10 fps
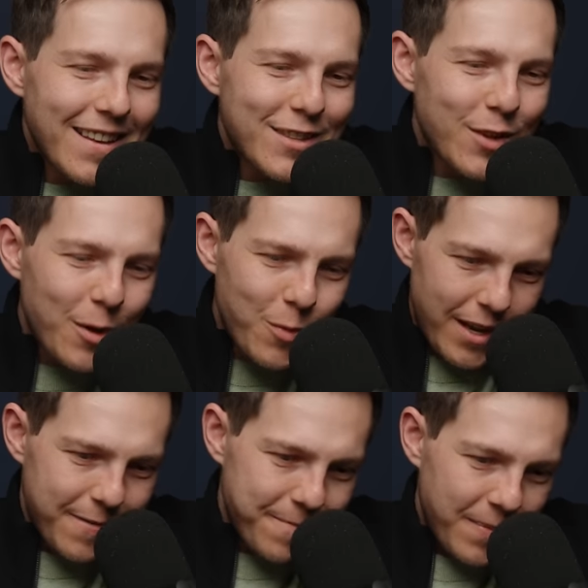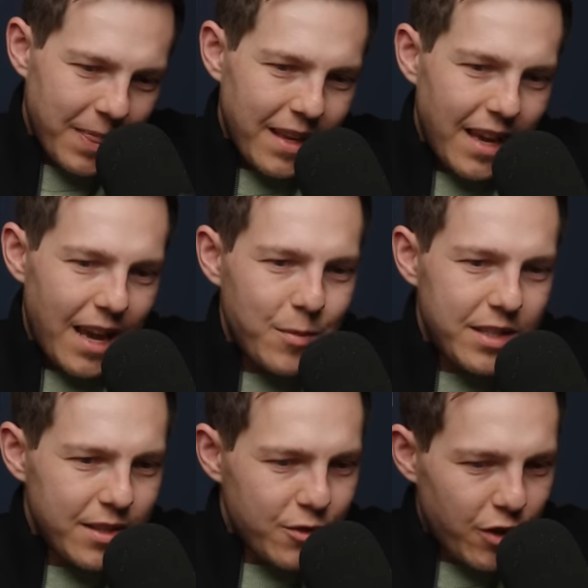So I went and we
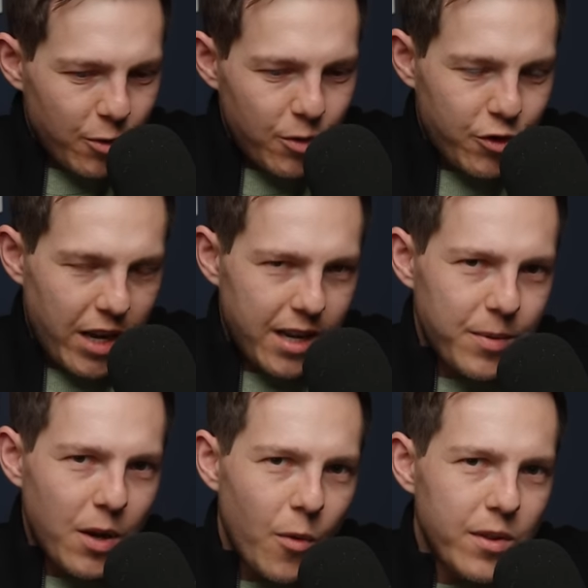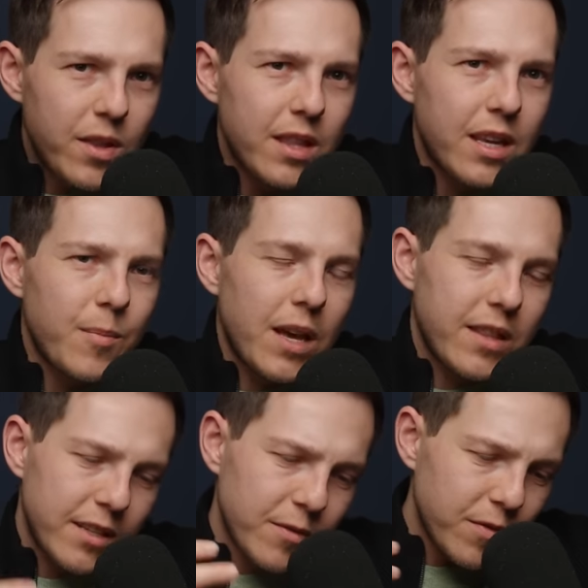did the general checkup. The only thing that came back,
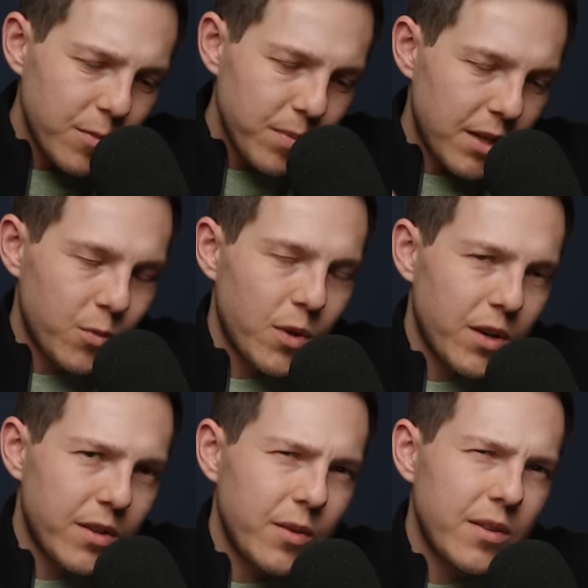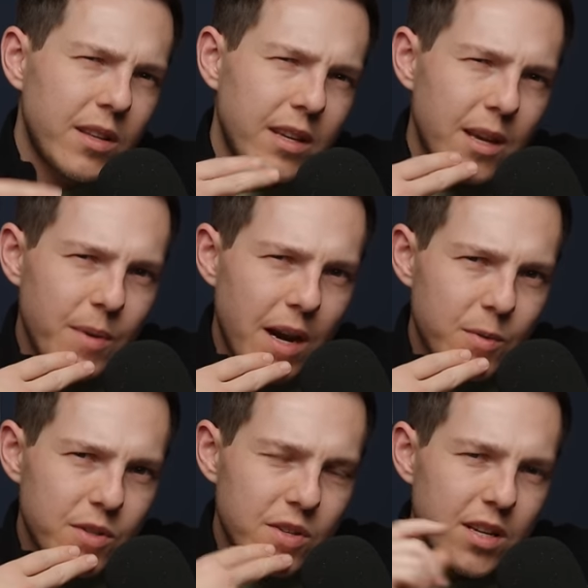they did full blood work. The only thing that came
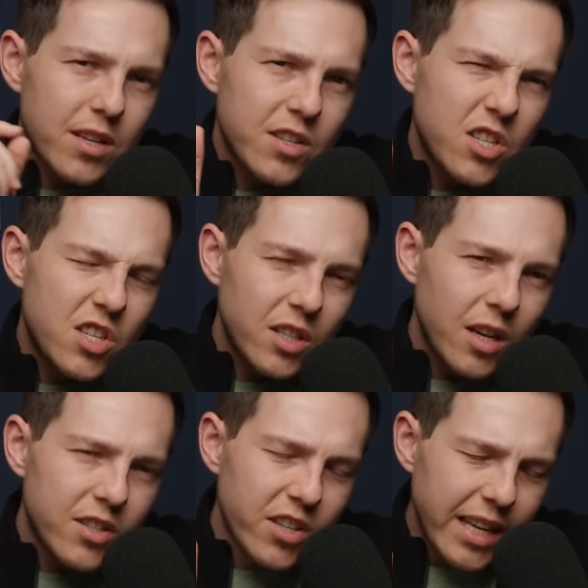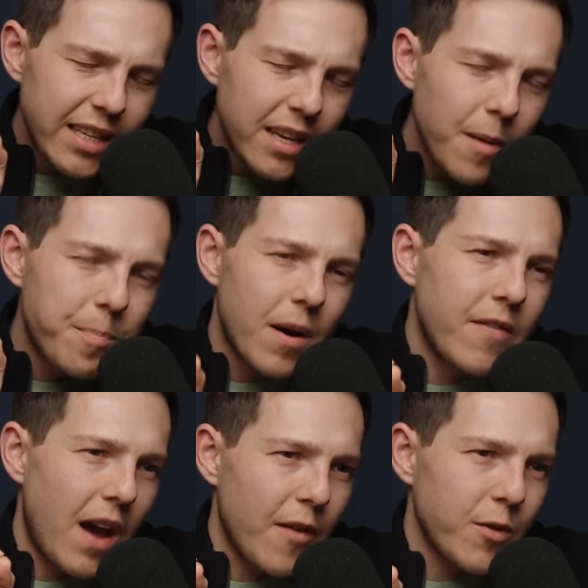back was sl slightly
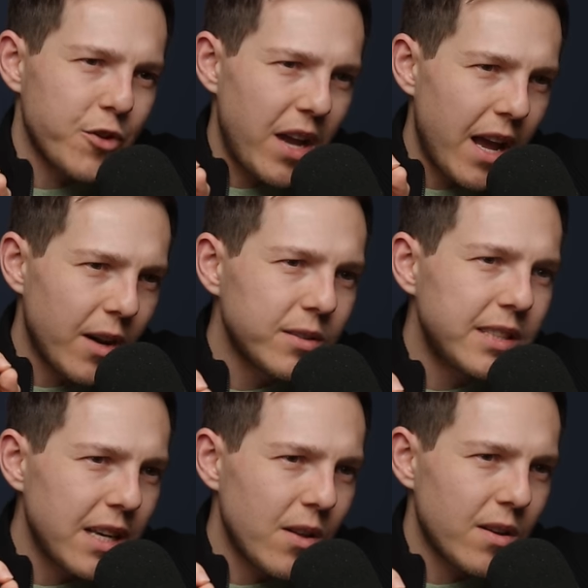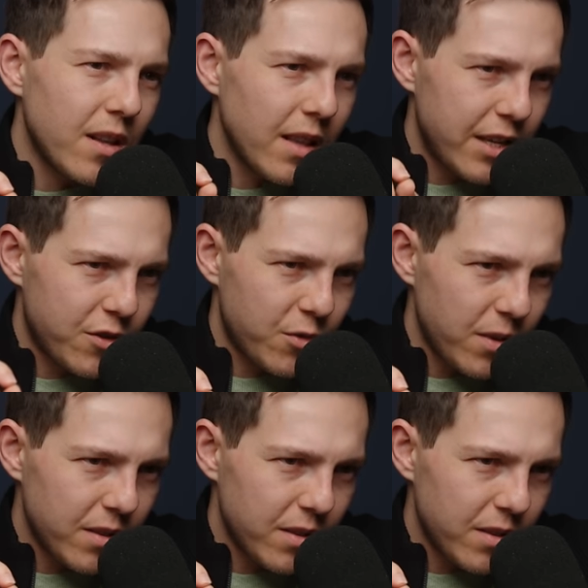above average LDL cholesterol.